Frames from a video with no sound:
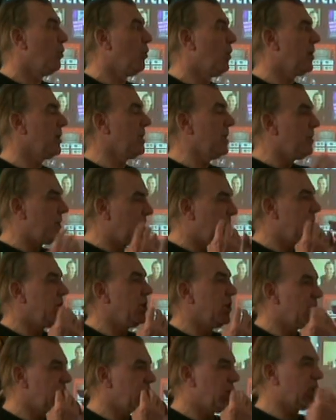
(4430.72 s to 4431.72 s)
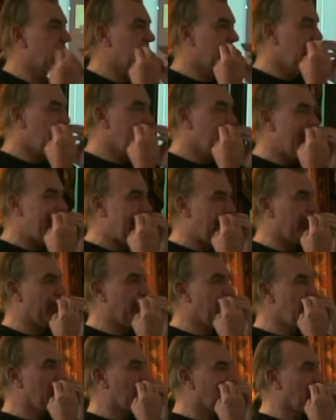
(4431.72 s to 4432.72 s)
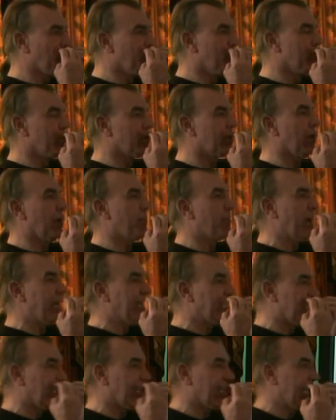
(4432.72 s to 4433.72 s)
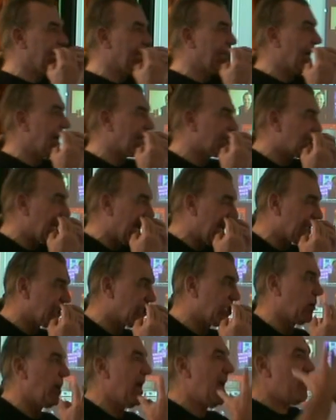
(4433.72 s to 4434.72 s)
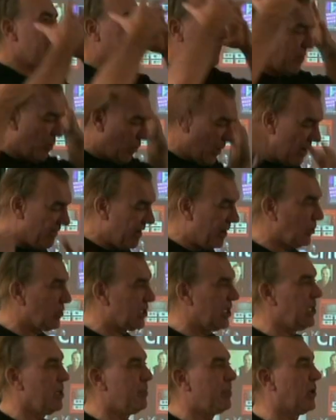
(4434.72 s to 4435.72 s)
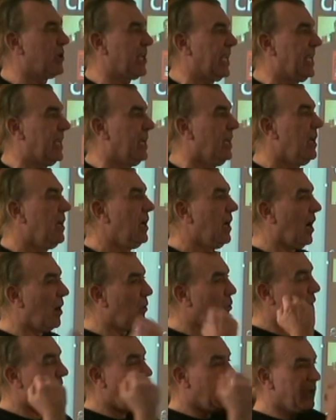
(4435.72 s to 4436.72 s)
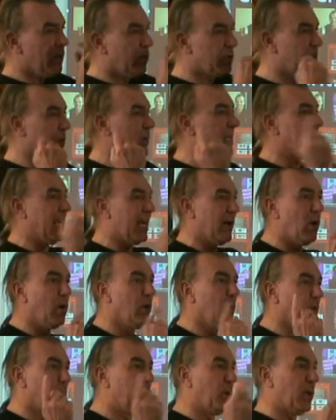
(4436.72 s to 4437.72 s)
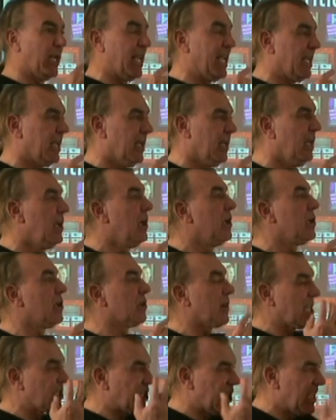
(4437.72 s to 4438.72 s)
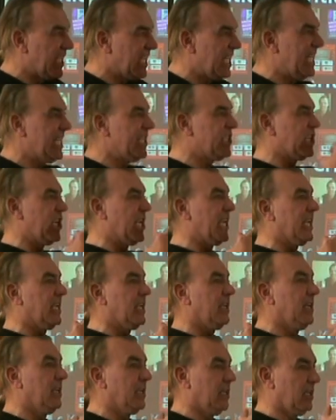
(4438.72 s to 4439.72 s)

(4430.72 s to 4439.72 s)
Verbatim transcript: What your mouth and your gums are basically attached to everywhere else in your body, and while you're doing that oil pulling, you're actually leaching